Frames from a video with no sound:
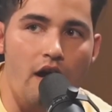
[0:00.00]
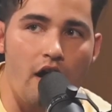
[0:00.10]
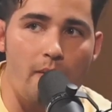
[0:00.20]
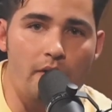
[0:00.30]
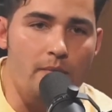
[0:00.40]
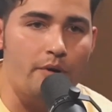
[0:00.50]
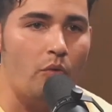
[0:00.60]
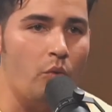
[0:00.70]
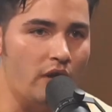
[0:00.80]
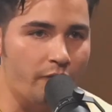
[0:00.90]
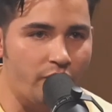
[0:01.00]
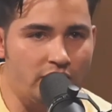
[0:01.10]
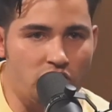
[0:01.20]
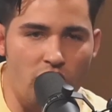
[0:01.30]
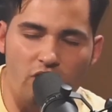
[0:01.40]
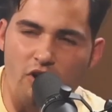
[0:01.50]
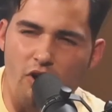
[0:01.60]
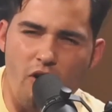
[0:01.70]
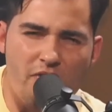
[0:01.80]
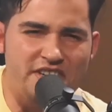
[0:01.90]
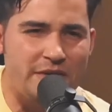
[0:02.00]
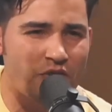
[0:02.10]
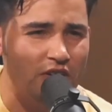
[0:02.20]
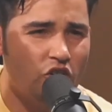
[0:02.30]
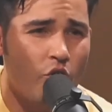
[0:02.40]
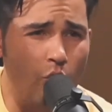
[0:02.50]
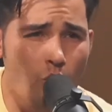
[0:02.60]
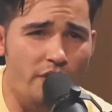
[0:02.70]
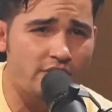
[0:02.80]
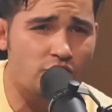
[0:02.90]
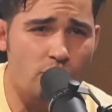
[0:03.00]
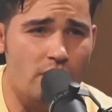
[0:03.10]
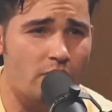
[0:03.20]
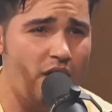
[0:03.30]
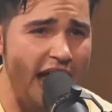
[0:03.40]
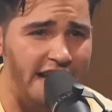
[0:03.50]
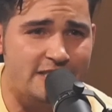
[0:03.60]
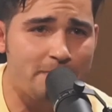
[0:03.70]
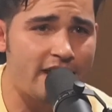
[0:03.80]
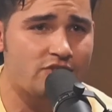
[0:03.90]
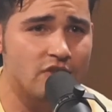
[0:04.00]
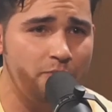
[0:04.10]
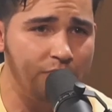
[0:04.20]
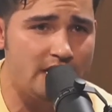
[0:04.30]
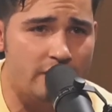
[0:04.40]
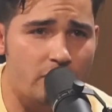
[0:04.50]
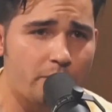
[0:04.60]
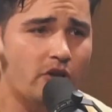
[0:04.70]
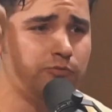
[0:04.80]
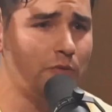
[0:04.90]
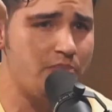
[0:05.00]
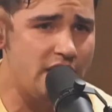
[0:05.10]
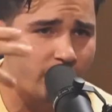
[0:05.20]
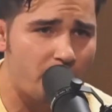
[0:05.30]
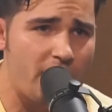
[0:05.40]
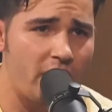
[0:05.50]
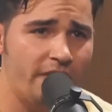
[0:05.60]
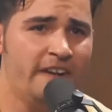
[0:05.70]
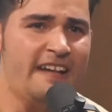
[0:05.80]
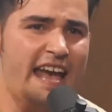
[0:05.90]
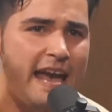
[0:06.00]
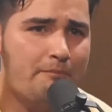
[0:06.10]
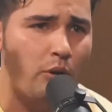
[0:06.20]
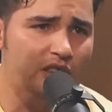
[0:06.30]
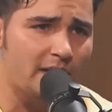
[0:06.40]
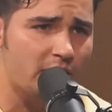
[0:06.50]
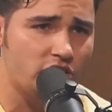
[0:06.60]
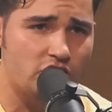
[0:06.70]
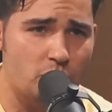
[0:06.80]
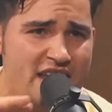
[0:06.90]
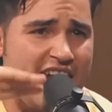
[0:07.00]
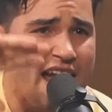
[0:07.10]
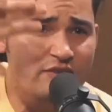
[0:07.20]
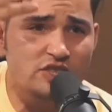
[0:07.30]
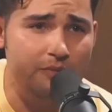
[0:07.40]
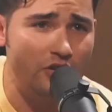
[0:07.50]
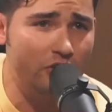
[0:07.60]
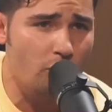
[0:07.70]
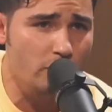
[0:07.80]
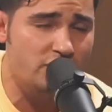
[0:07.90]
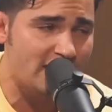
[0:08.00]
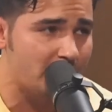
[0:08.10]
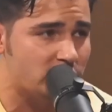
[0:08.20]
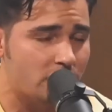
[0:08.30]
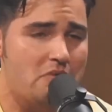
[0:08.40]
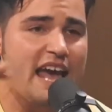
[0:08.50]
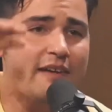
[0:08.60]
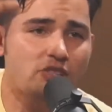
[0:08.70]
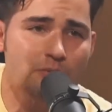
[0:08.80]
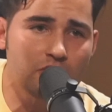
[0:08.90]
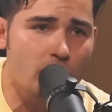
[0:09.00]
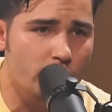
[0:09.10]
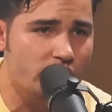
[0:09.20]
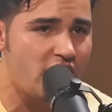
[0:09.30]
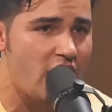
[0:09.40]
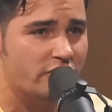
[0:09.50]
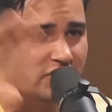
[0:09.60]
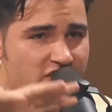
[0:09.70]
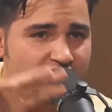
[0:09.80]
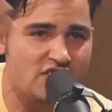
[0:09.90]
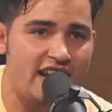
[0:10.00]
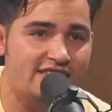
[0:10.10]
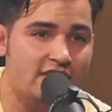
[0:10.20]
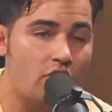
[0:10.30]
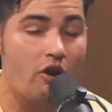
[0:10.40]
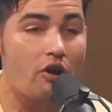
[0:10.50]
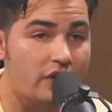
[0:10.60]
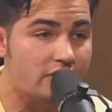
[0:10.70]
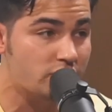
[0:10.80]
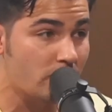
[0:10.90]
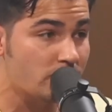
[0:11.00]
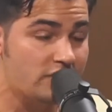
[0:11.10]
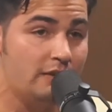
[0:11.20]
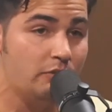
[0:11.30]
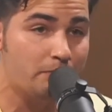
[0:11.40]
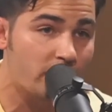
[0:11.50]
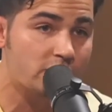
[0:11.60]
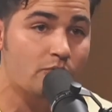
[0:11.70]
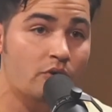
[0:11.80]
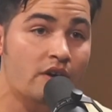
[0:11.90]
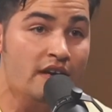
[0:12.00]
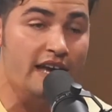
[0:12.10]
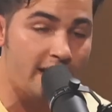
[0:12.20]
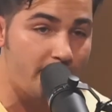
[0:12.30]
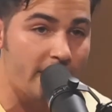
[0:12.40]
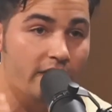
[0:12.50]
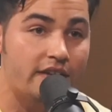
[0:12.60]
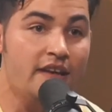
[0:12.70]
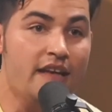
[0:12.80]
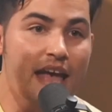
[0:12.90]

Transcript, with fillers: Um, but what if we took all the different cool historical aspects of being from Baltimore, being from Maryland, and put them on a jersey? We have some of the coolest imagery. We have some of the coolest colors and designs that are already associated with Baltimore and Maryland.